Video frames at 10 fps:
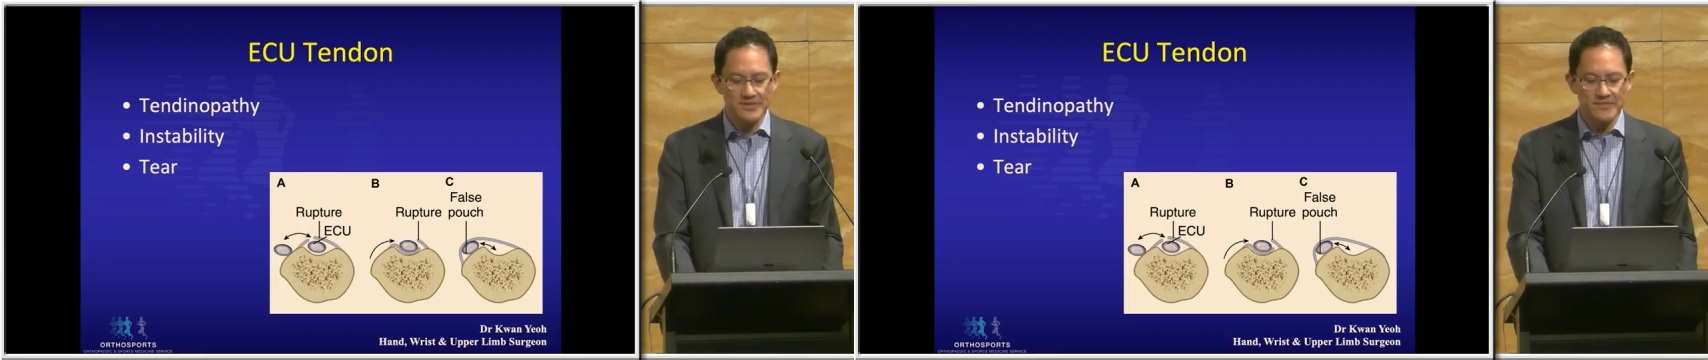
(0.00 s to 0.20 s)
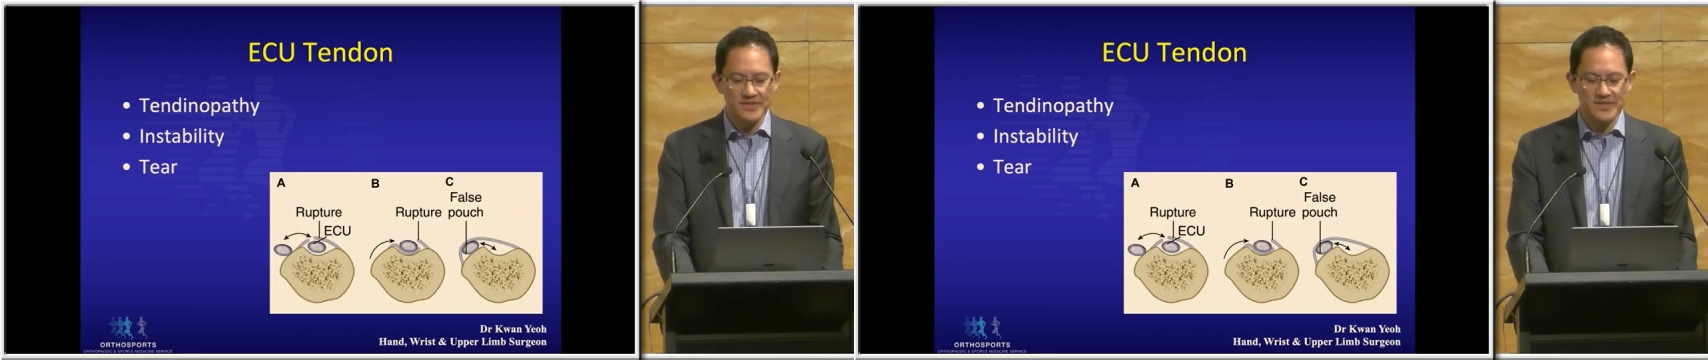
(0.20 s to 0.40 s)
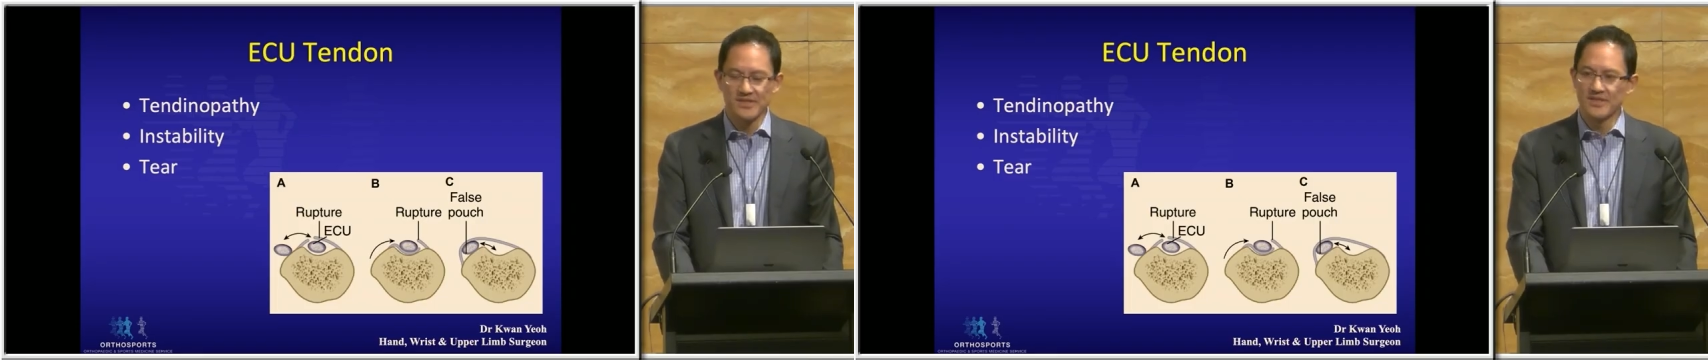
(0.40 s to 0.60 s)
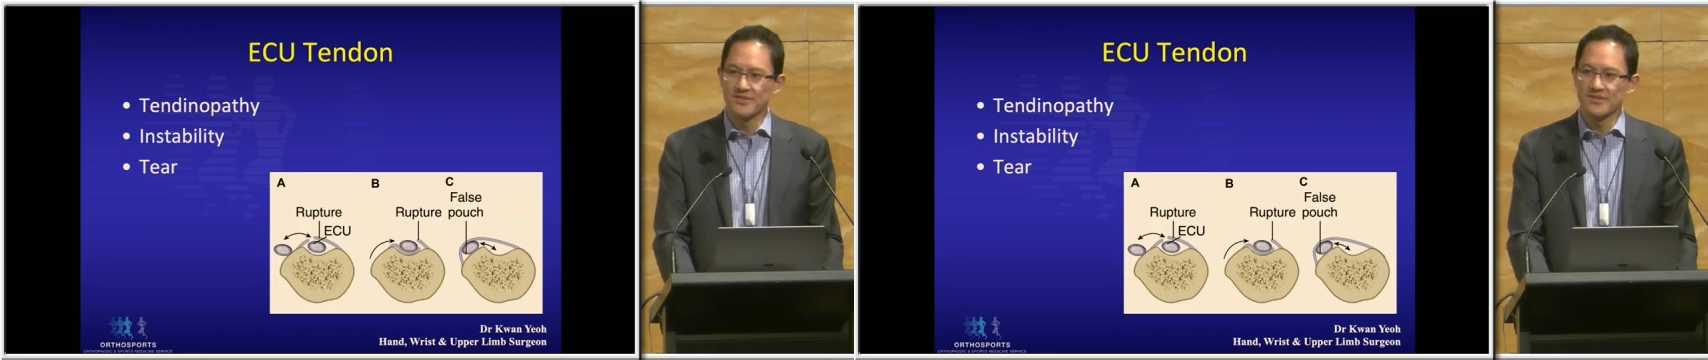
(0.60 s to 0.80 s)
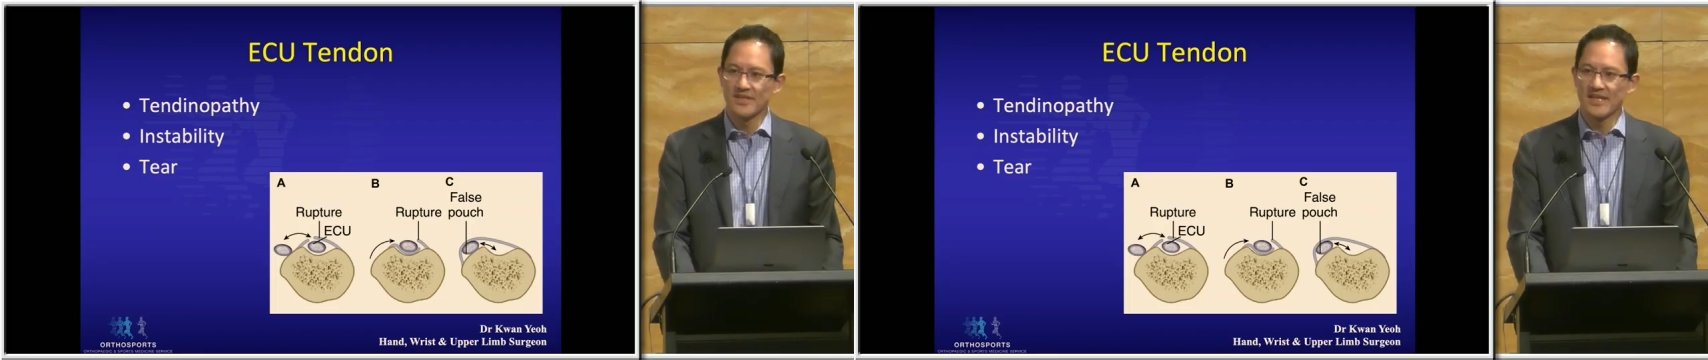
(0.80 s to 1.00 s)
of this is
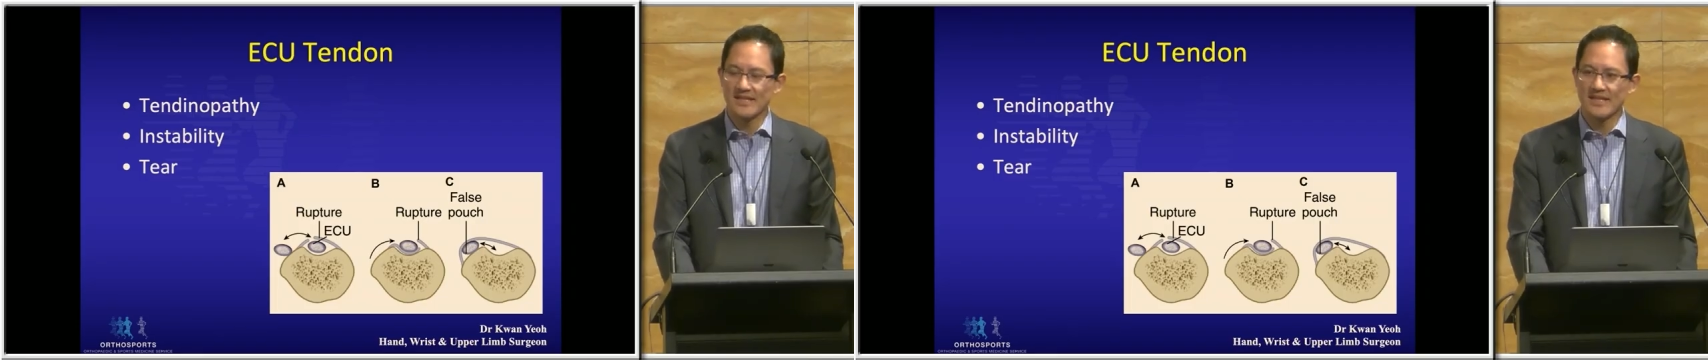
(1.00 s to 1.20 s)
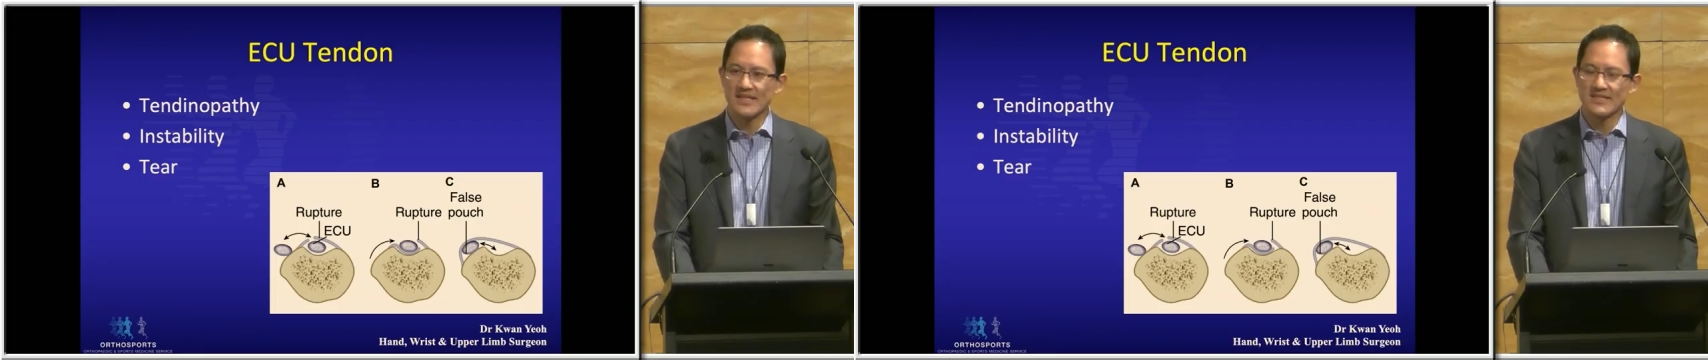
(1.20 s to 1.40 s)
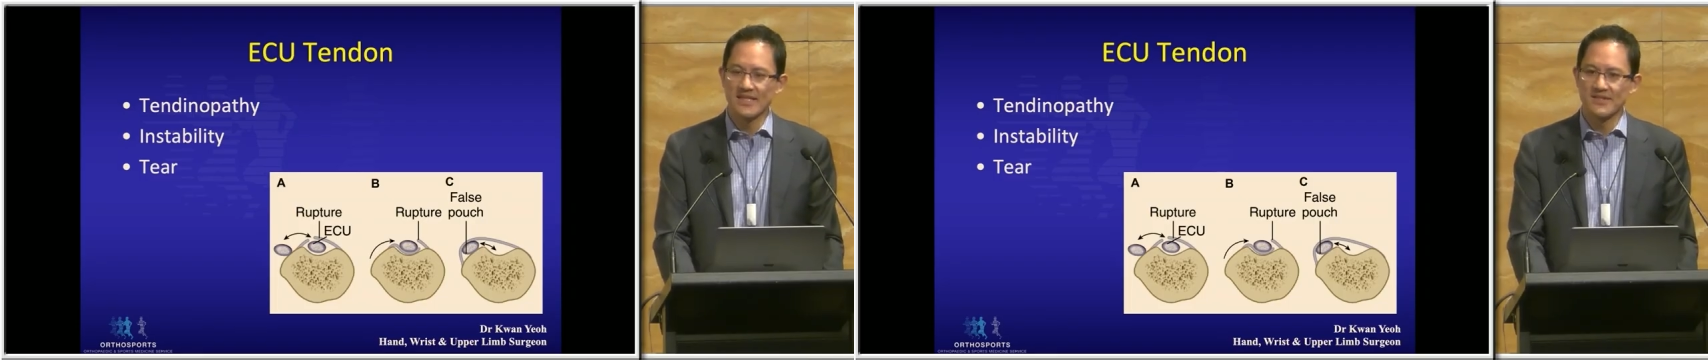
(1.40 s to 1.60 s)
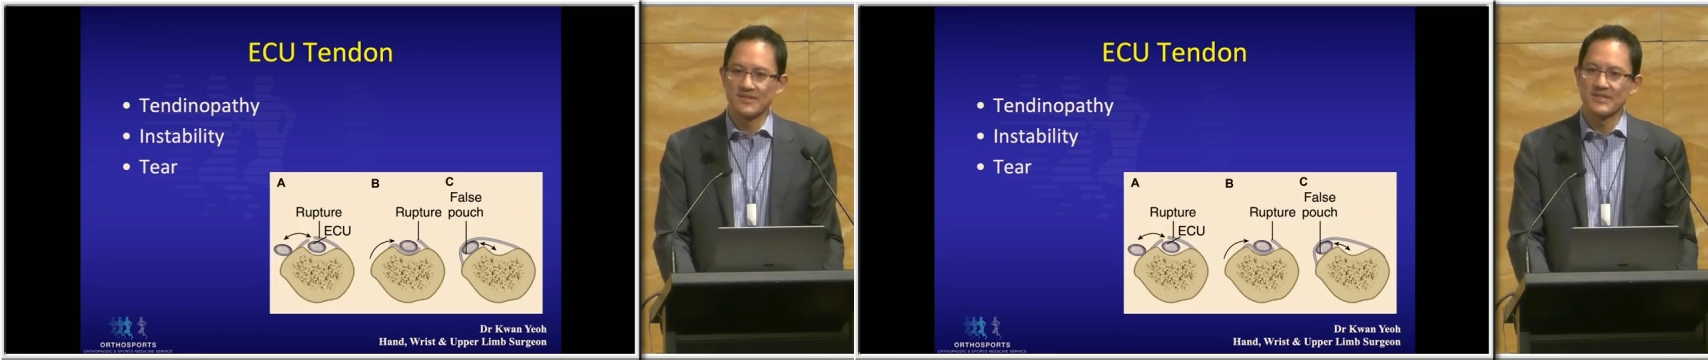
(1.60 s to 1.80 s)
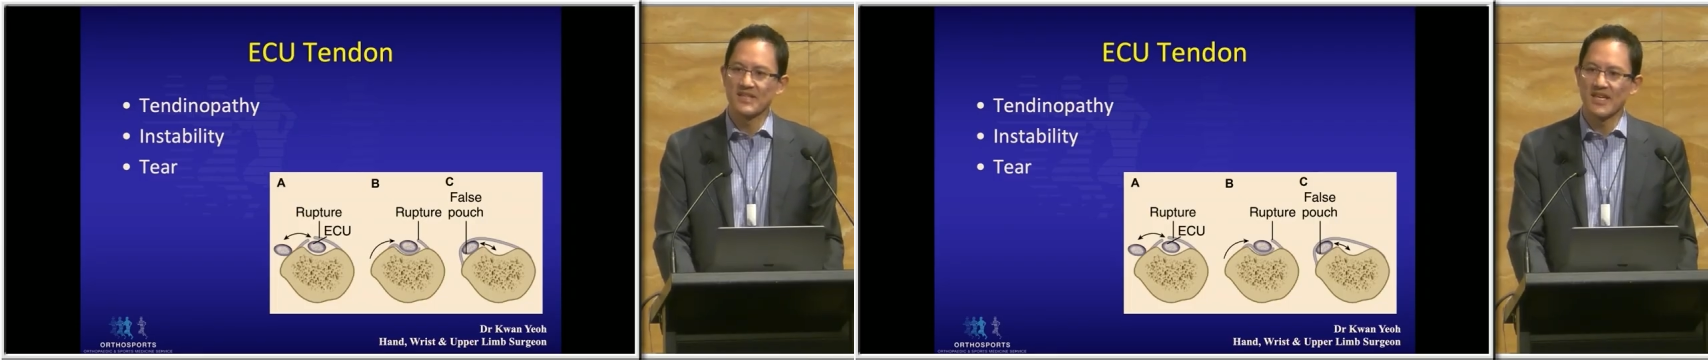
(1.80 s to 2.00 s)
to get that tendon
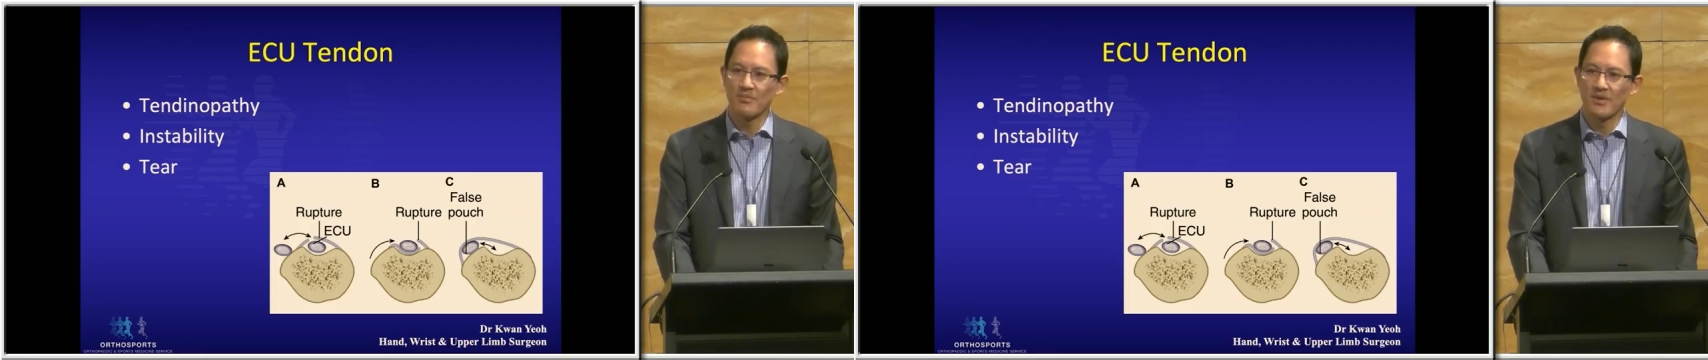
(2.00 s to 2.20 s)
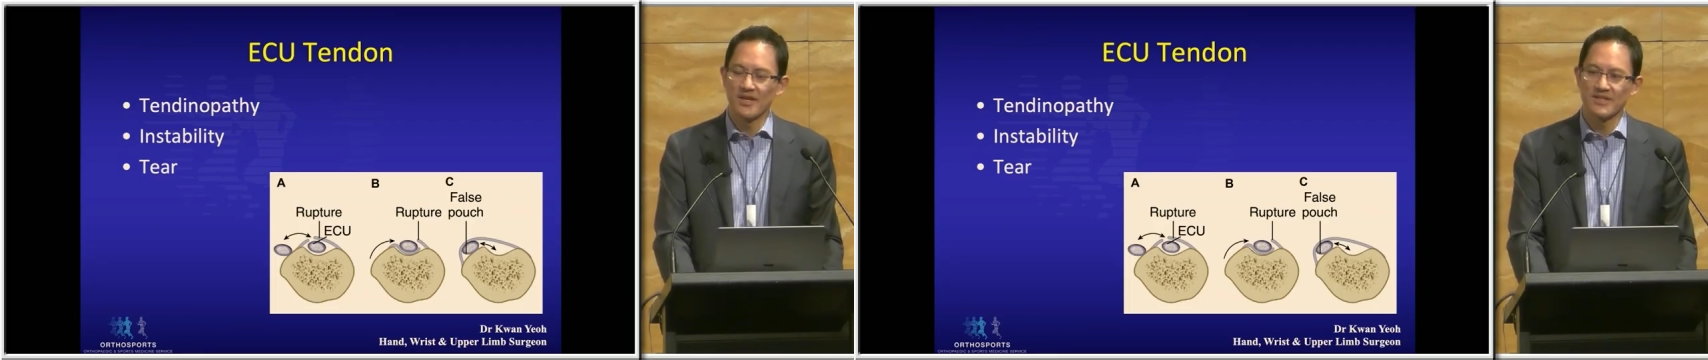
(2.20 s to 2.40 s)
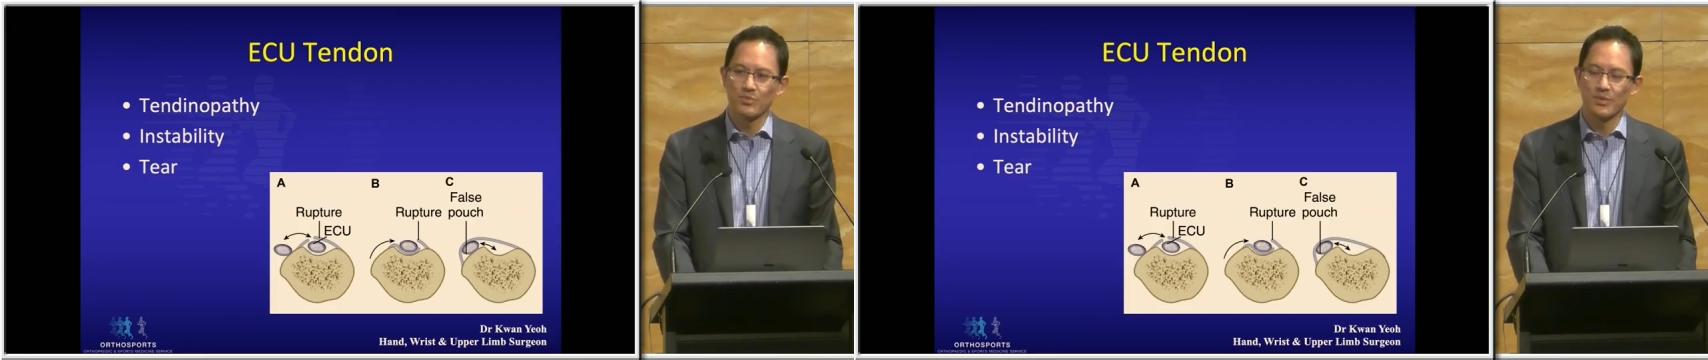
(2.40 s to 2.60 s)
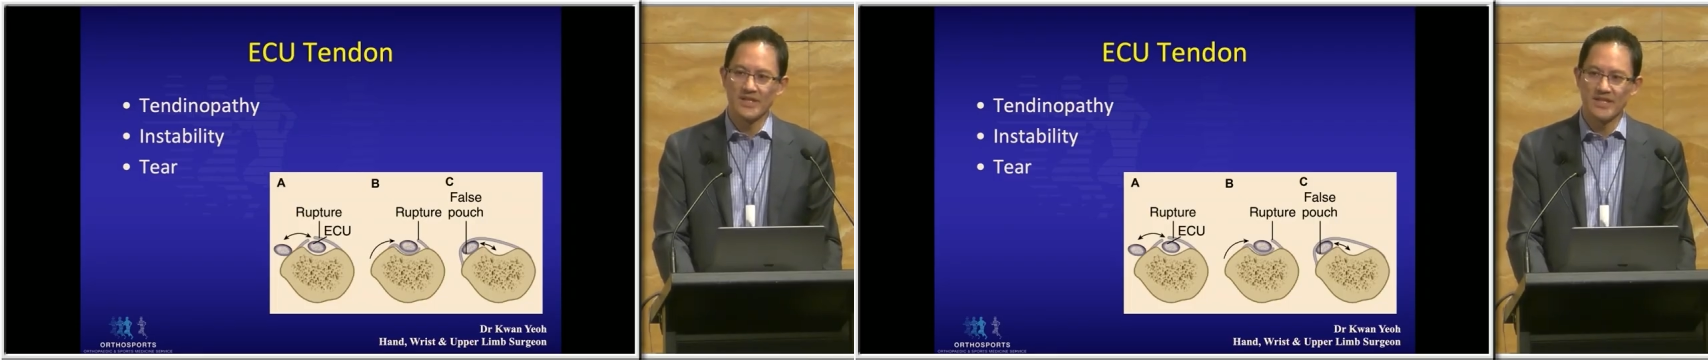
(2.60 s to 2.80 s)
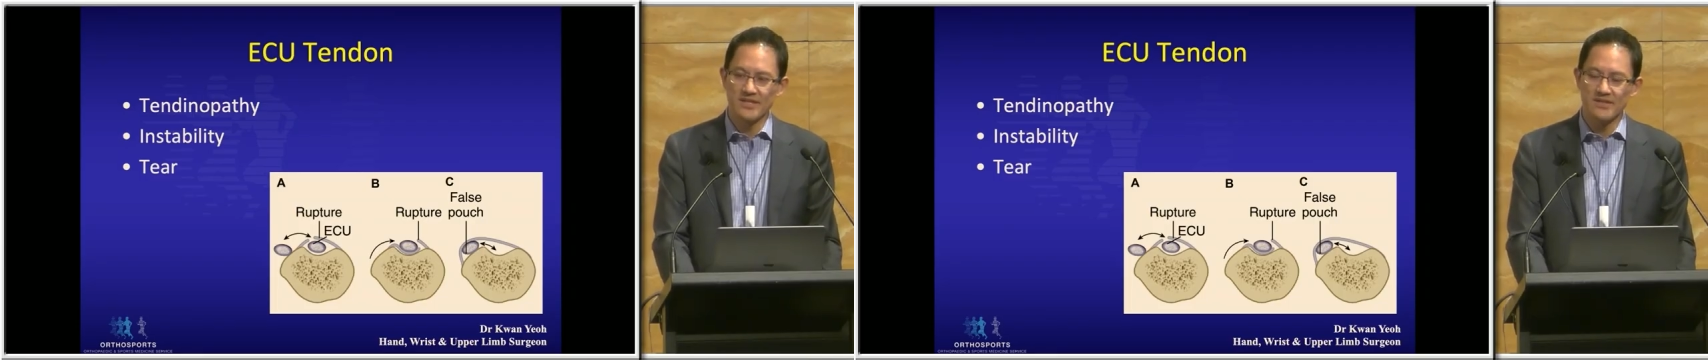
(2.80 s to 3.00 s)
stabilized
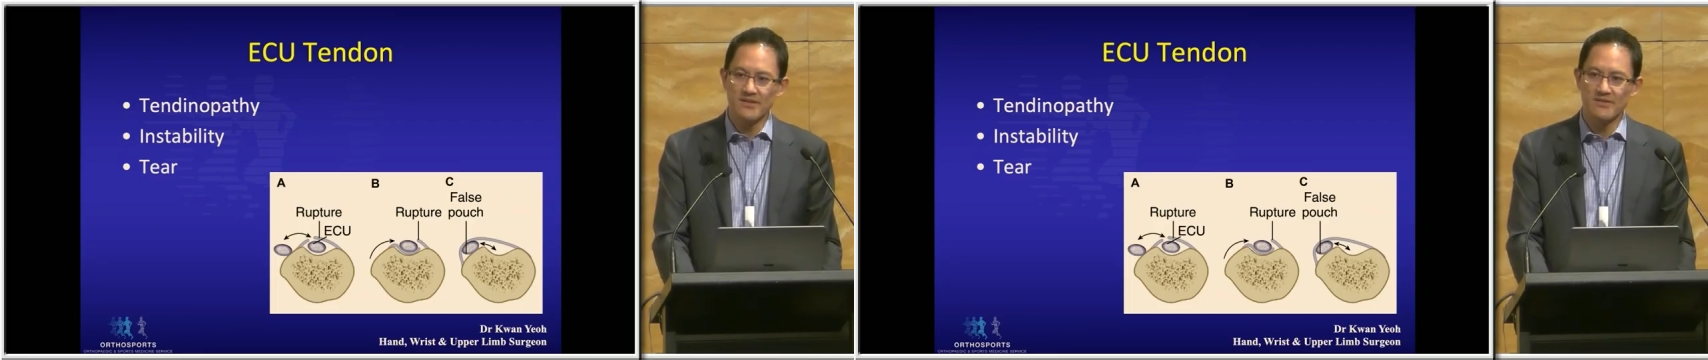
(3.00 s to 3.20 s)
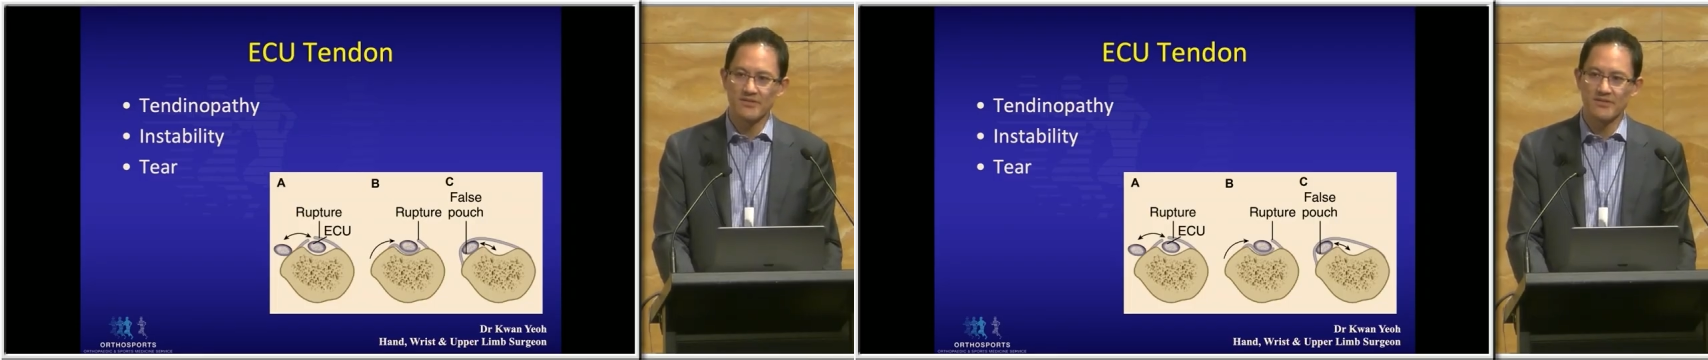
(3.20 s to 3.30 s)
within